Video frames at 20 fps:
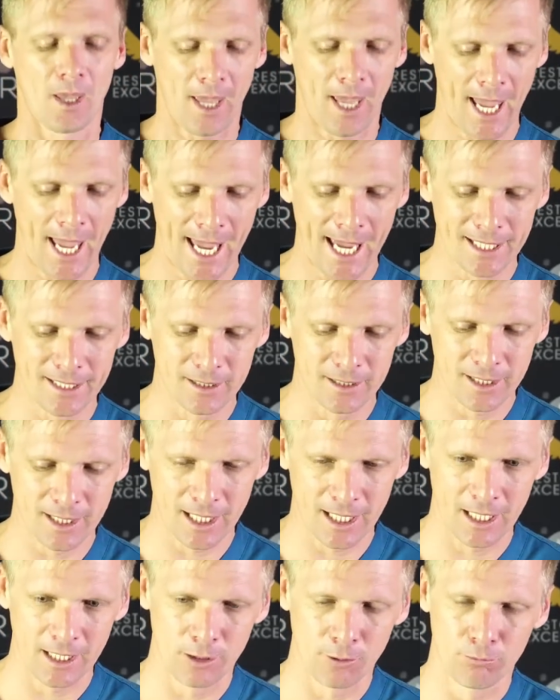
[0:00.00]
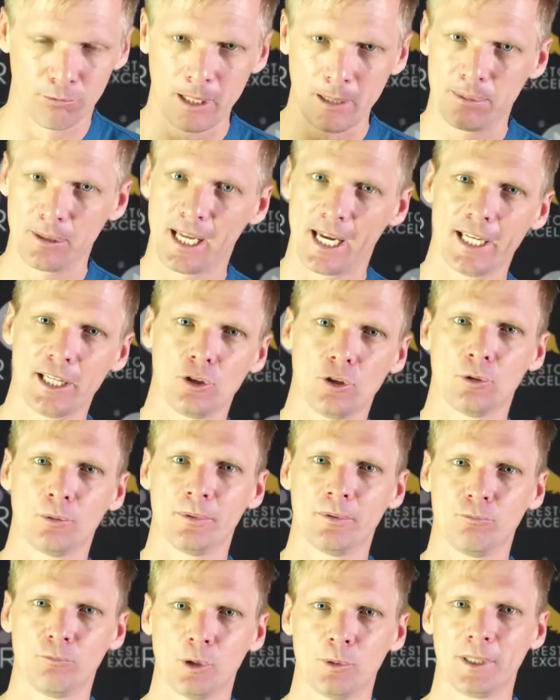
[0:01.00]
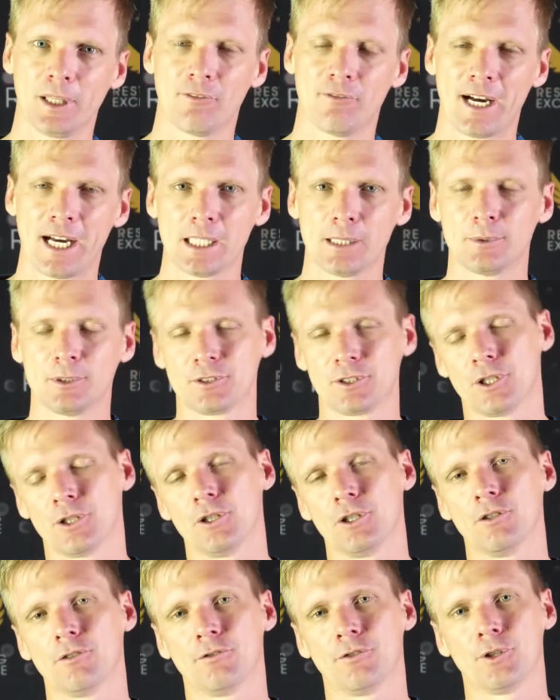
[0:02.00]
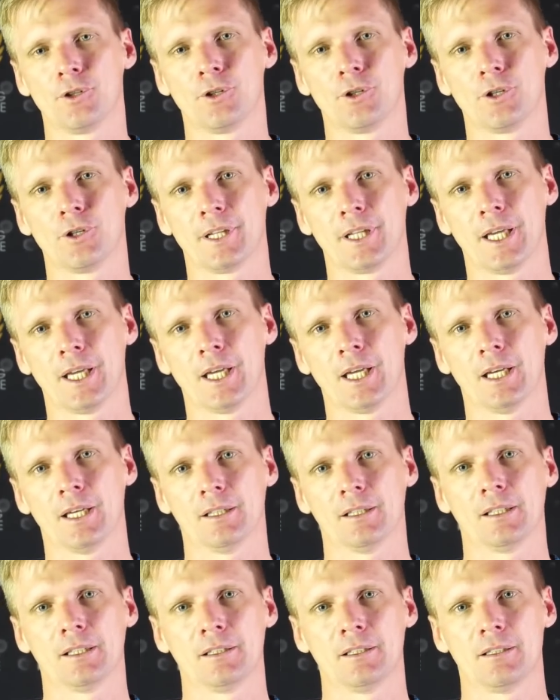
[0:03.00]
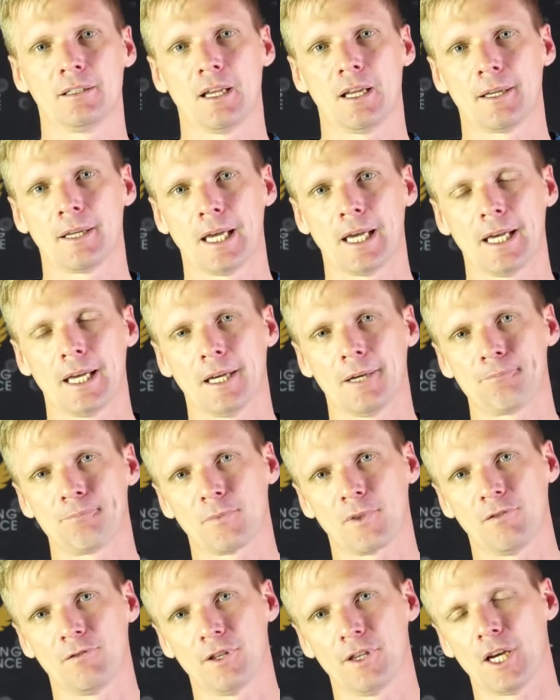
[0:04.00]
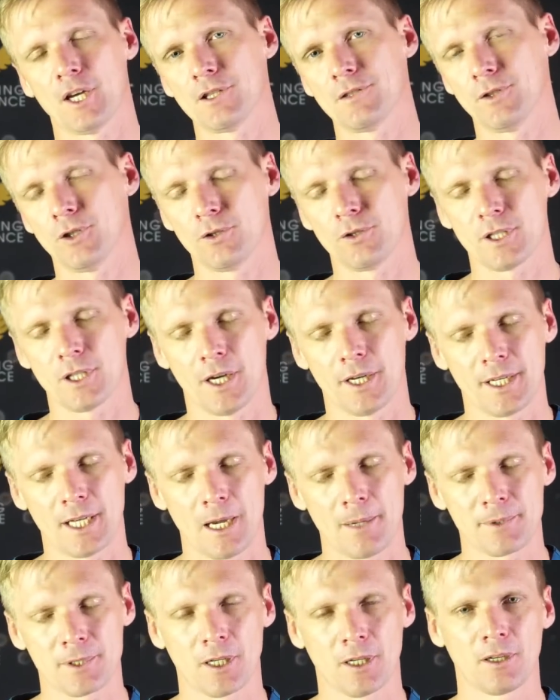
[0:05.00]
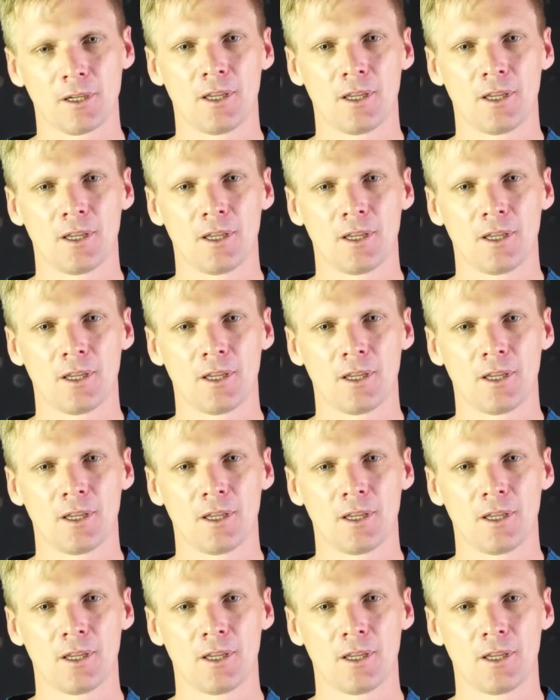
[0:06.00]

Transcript: And the replay will be available to you for those of you who signed up.